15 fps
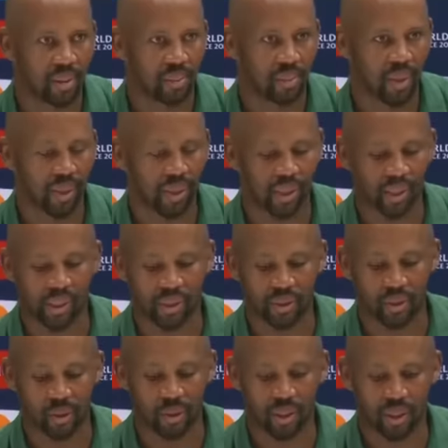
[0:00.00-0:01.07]
Playing against
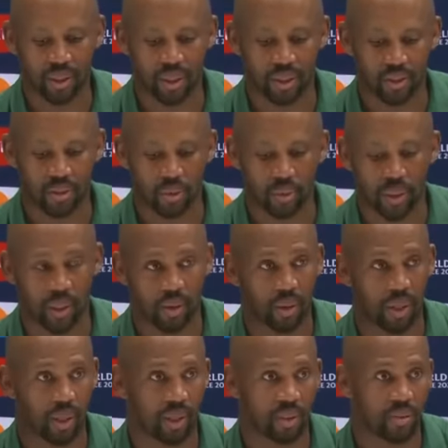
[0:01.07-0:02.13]
Tonga, this could be our
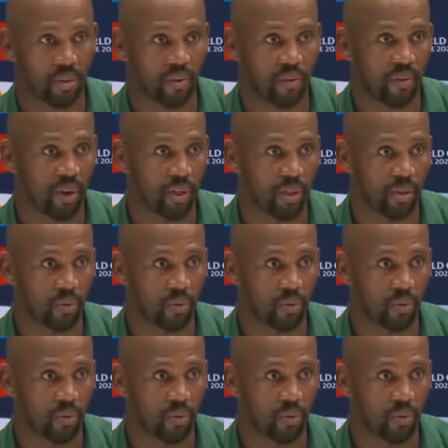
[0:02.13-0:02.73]
last conference